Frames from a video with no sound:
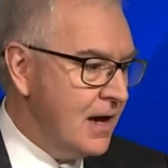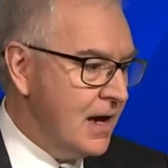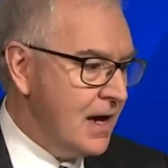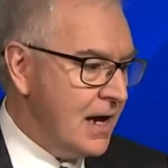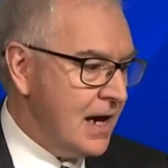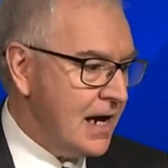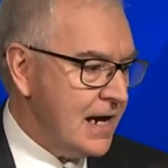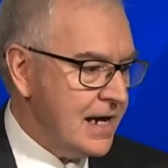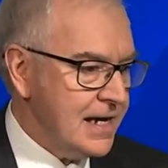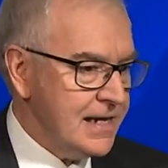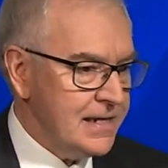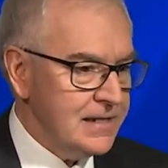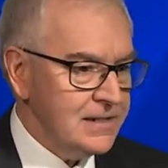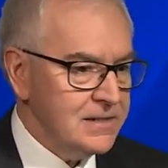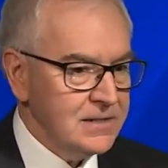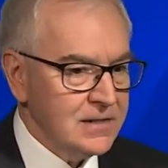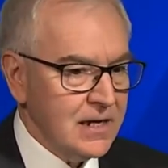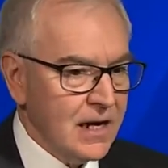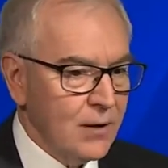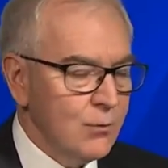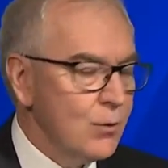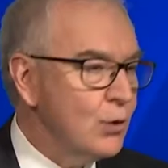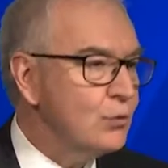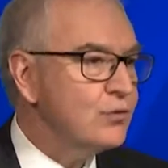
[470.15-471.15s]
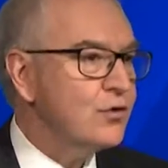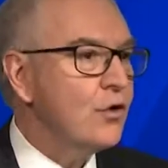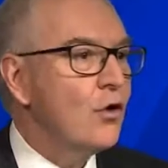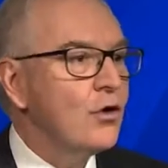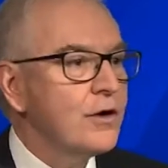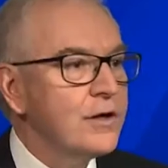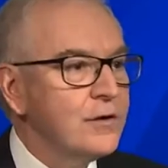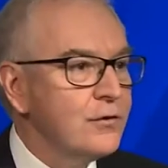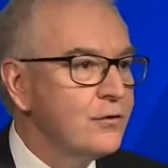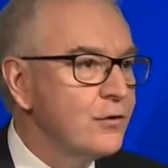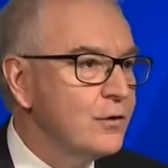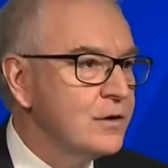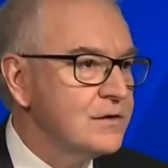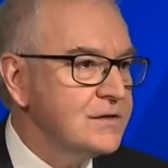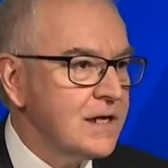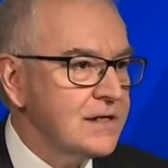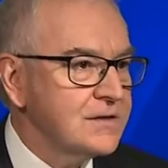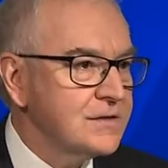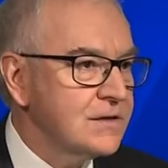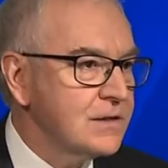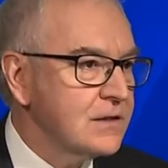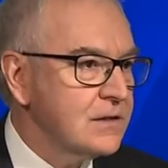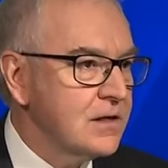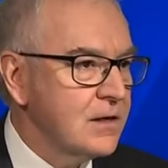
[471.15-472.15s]
And I will talk
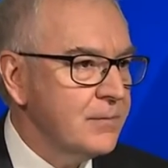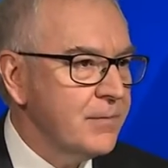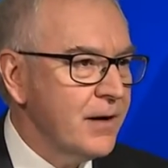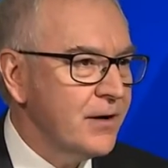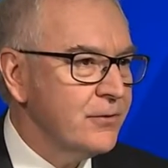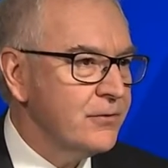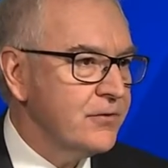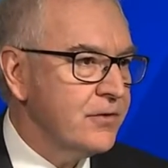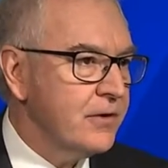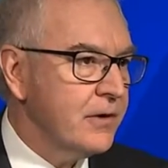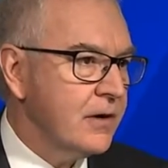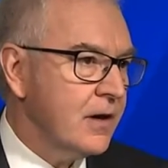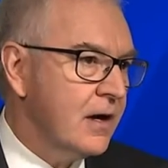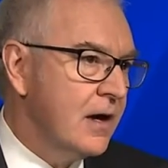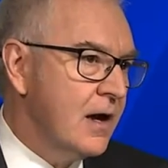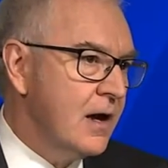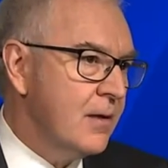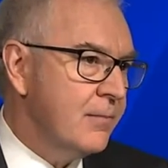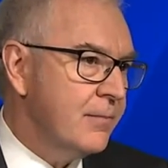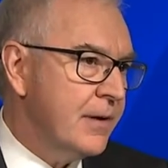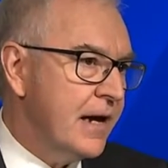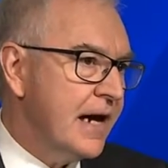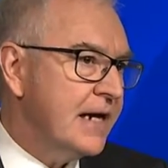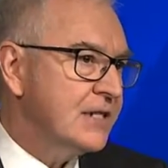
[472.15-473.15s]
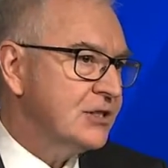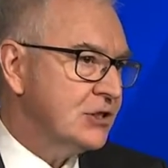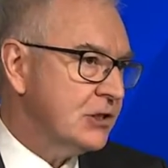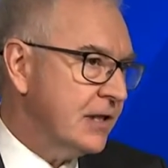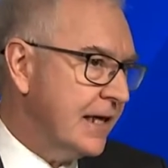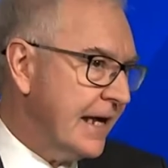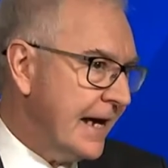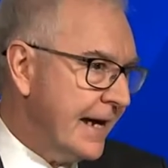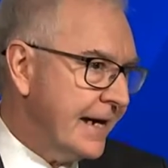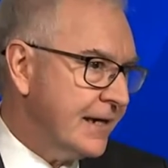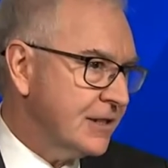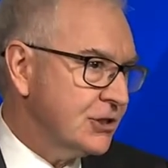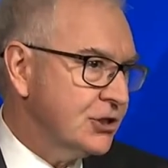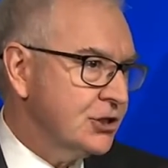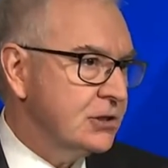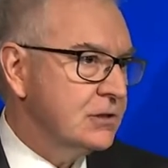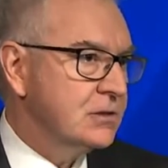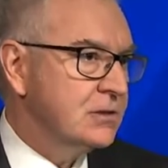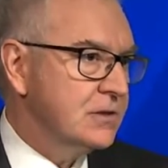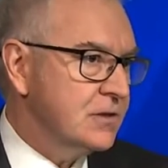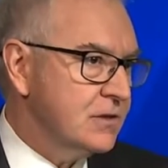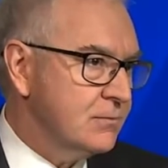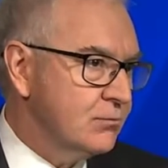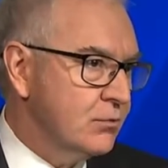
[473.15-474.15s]
enthusiastically about it. But actually,
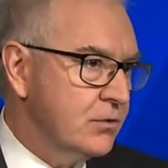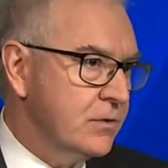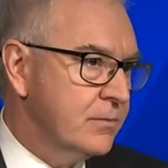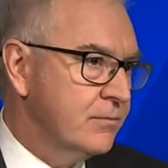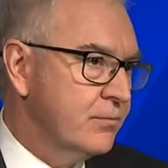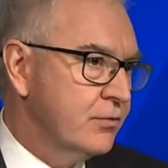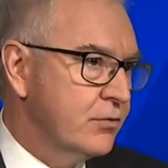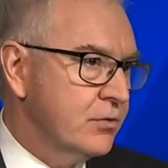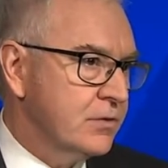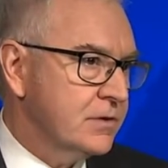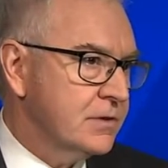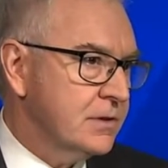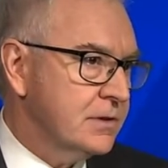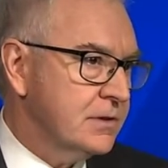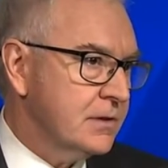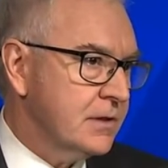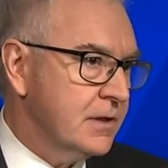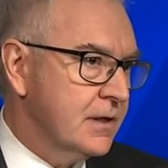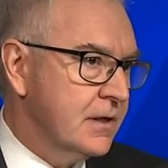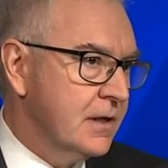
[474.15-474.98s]
action is more important.